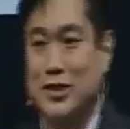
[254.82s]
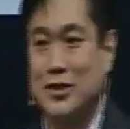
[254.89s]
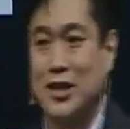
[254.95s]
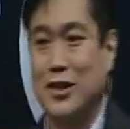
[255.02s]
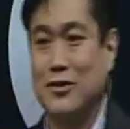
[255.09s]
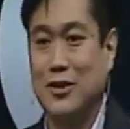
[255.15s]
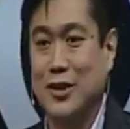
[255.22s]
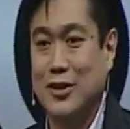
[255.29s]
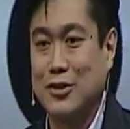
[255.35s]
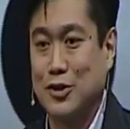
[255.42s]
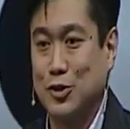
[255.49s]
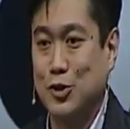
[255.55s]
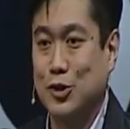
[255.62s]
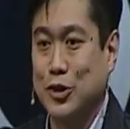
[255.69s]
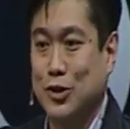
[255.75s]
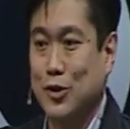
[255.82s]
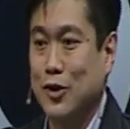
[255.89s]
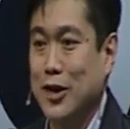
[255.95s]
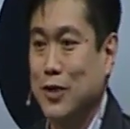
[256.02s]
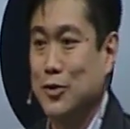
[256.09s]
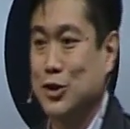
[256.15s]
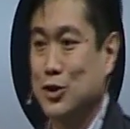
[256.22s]
the Google
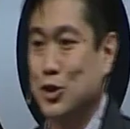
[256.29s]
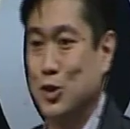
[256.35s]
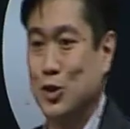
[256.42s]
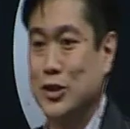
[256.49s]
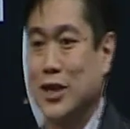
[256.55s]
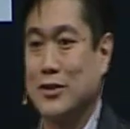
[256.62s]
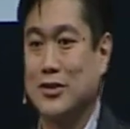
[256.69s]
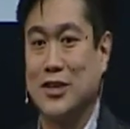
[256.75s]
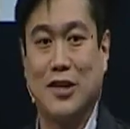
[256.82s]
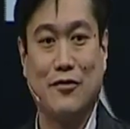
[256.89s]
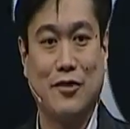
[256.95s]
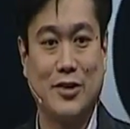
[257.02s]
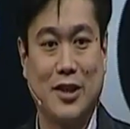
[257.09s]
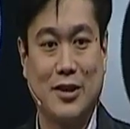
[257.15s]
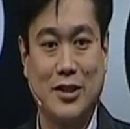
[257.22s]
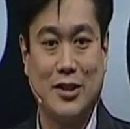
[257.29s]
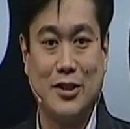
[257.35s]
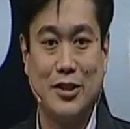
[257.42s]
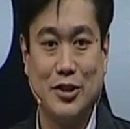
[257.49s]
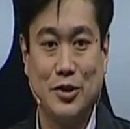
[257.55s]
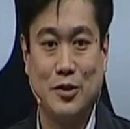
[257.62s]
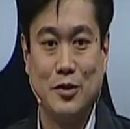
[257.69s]
URL was
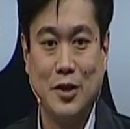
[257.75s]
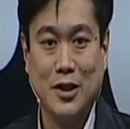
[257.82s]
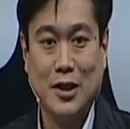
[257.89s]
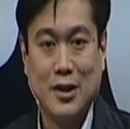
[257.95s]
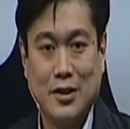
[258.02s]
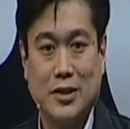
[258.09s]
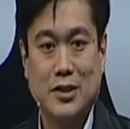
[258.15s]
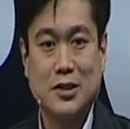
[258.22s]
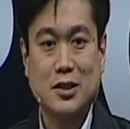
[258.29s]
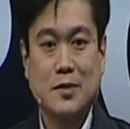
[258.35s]
google.stanford.edu. They just